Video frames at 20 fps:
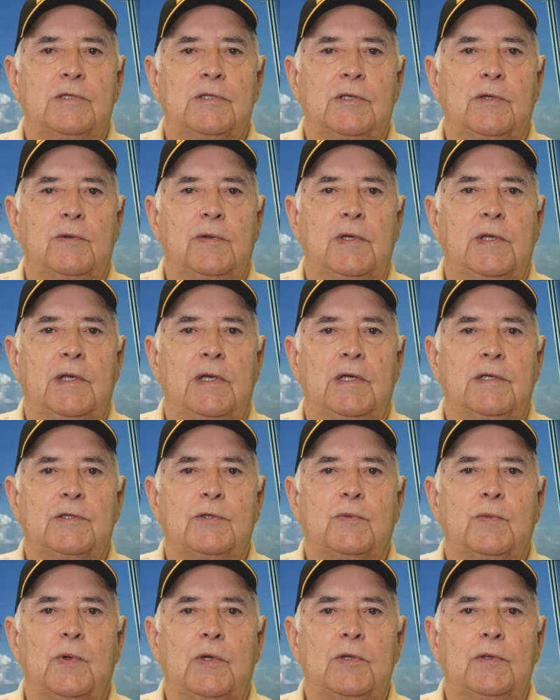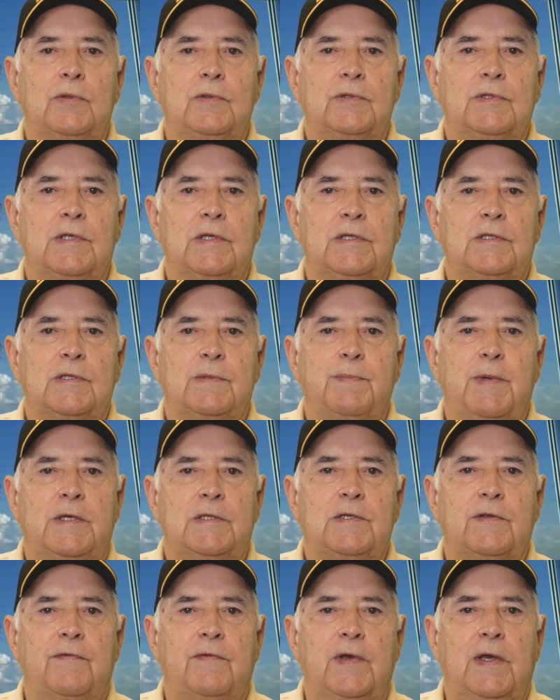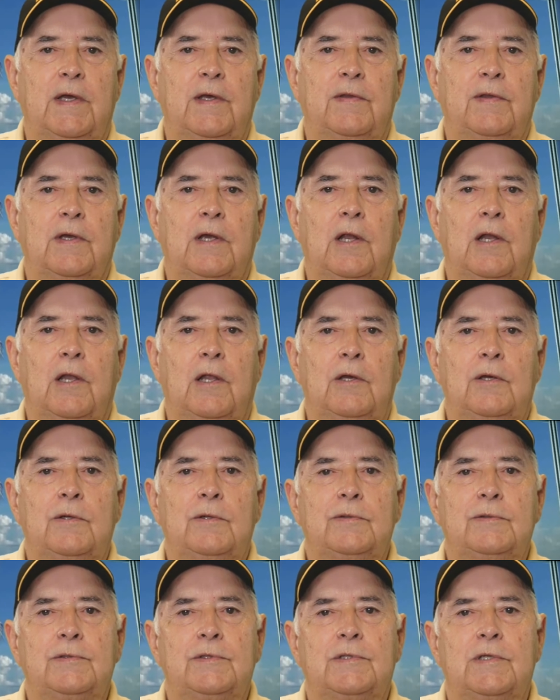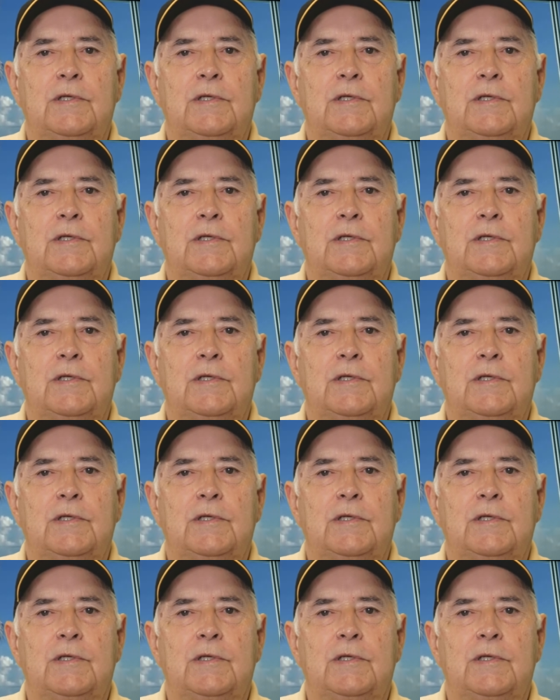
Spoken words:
so it has rules that specify the clothes,